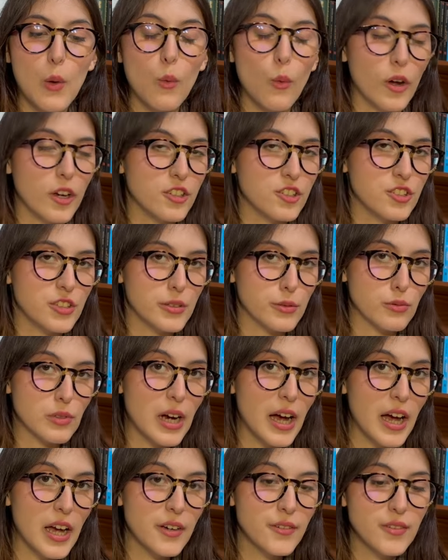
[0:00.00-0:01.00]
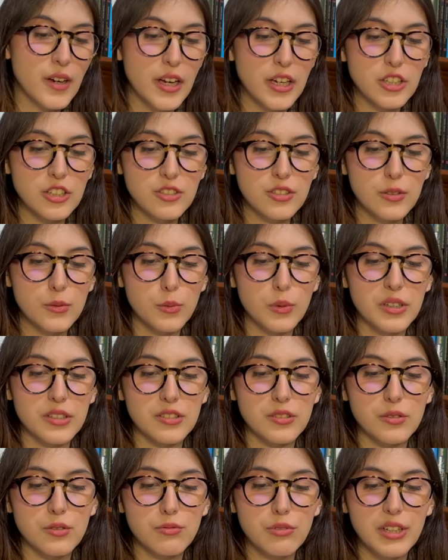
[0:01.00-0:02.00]
When she arrived, she
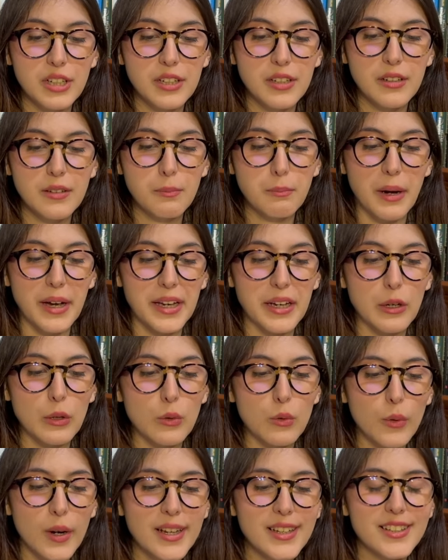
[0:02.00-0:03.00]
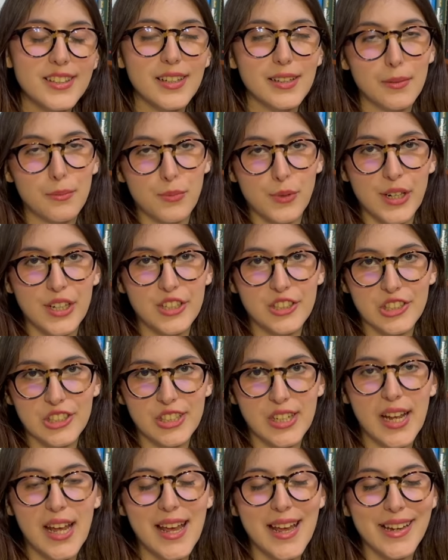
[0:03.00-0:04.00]
was greeted by a great
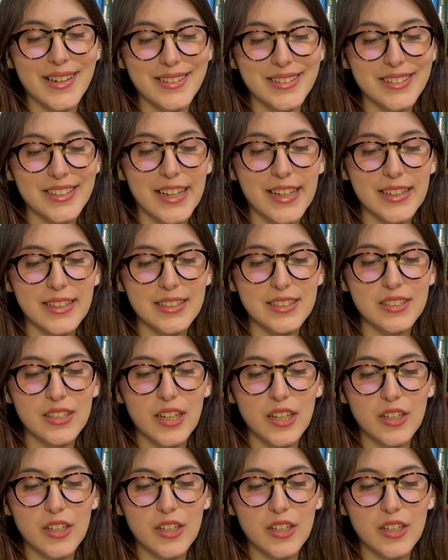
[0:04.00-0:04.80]
celebration and taken